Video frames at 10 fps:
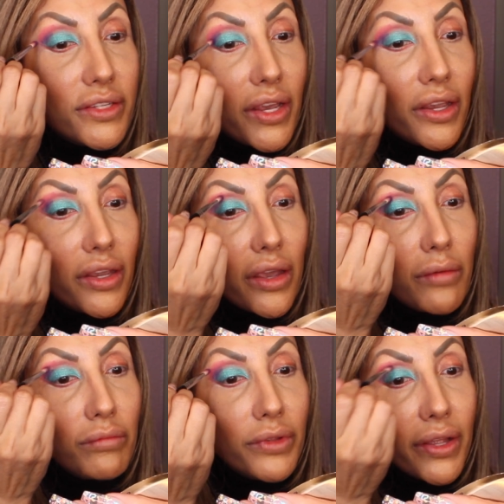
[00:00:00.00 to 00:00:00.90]
take
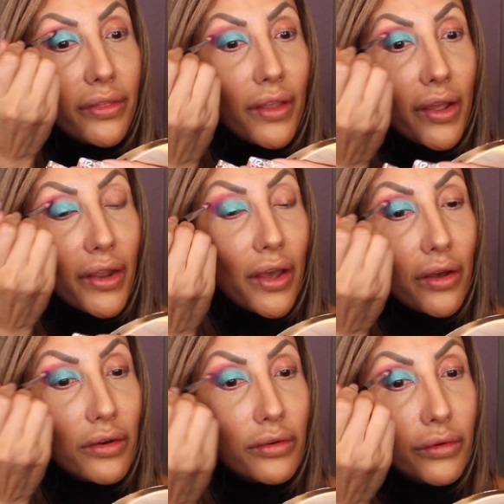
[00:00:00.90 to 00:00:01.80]
and blend that
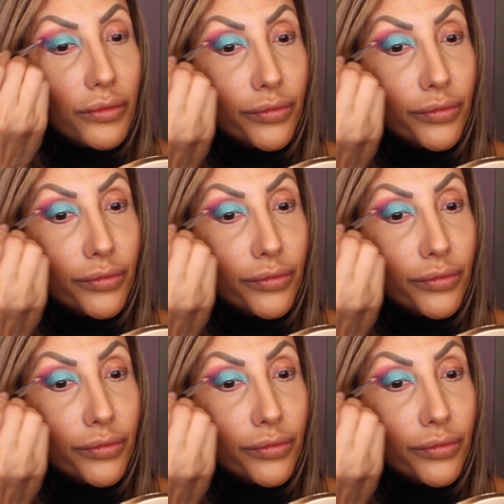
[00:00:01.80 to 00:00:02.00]
out.